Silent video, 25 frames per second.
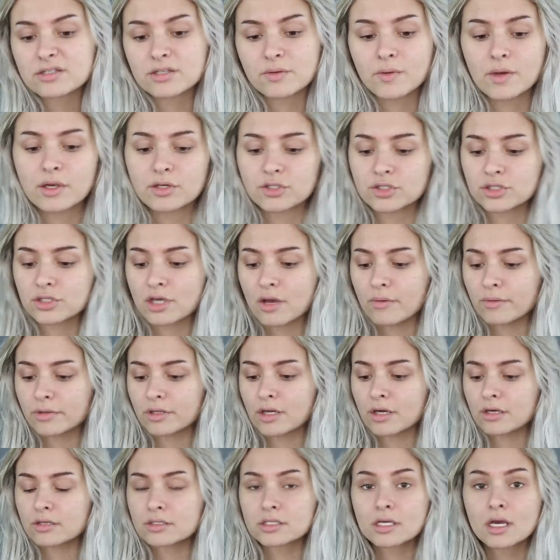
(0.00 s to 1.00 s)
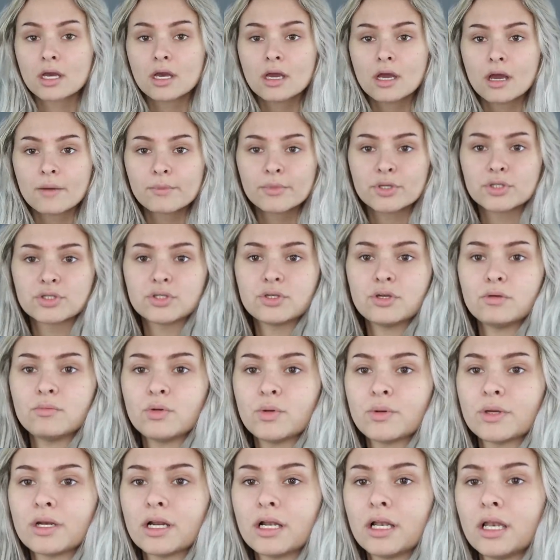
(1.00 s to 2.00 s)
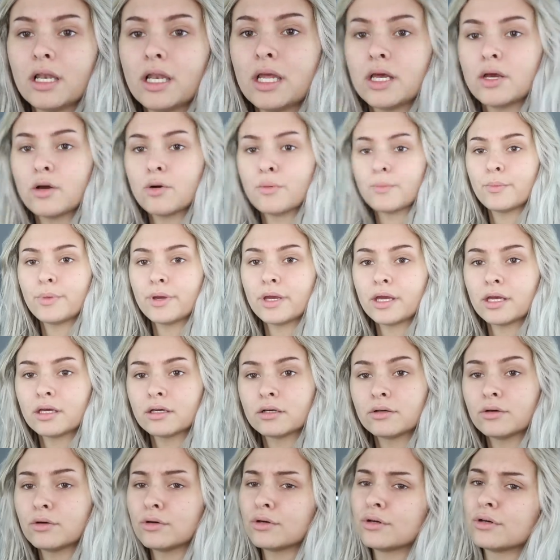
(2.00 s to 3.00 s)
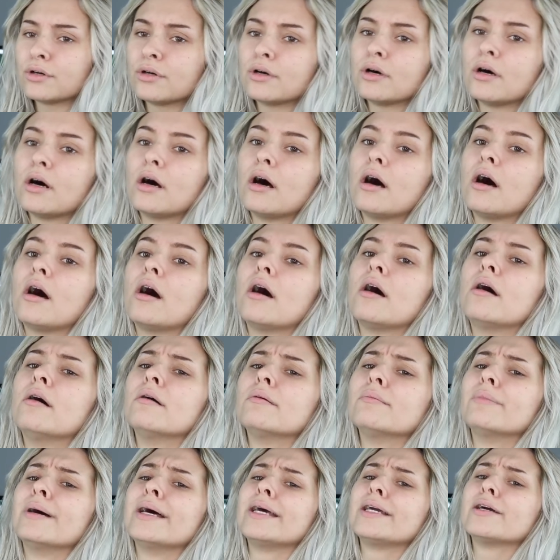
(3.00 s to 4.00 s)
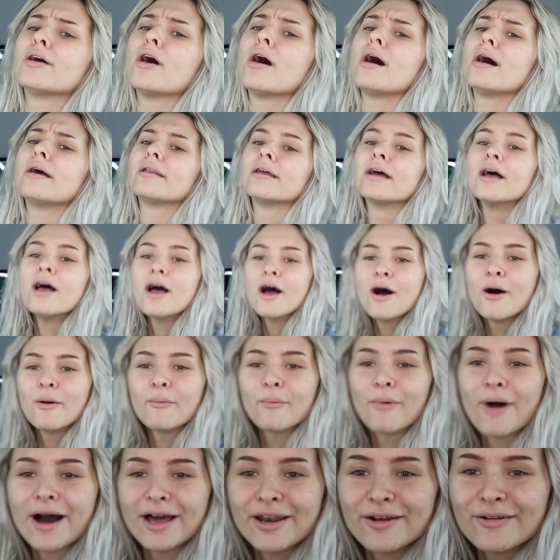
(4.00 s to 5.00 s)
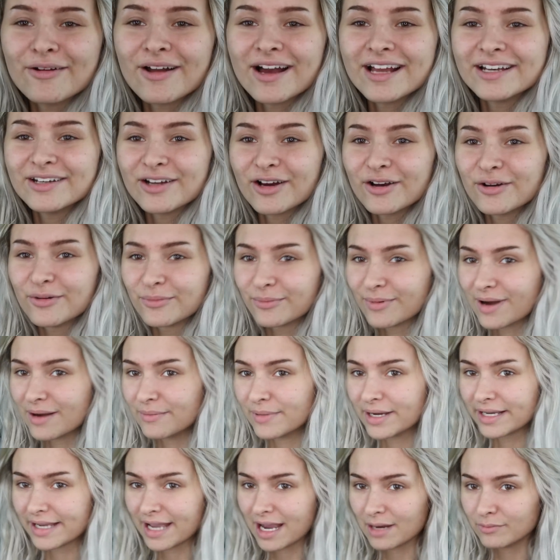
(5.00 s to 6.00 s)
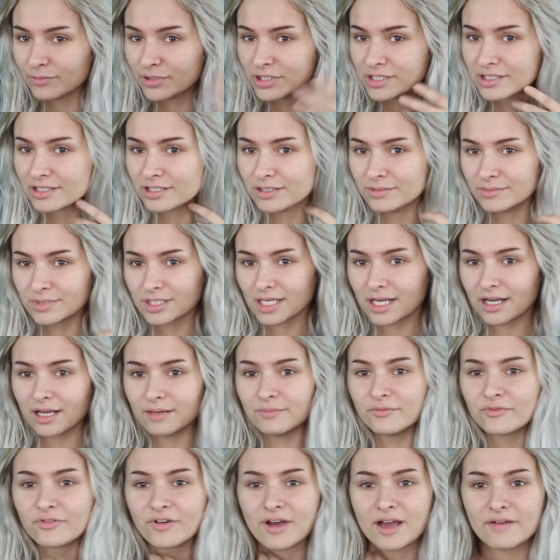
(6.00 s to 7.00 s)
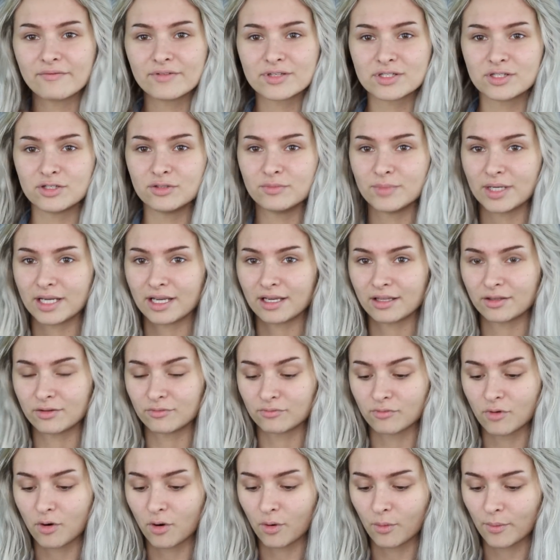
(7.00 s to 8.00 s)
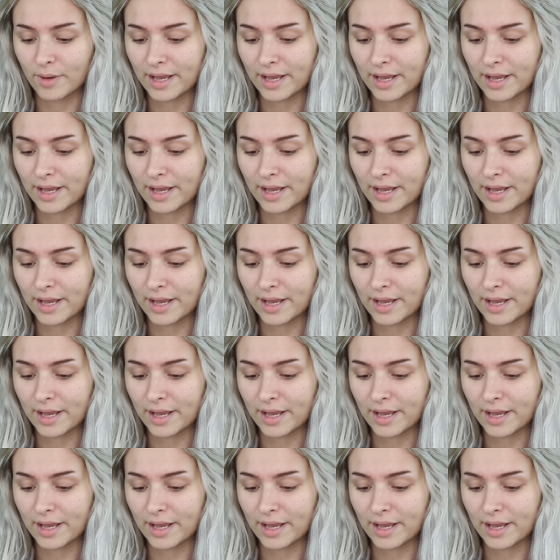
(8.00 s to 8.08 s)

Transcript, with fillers: so we can just go with those. I'm gonna zoom you in a little bit. Oh my god, why don't I know where my camera zooms? Like I'm forever zooming the wrong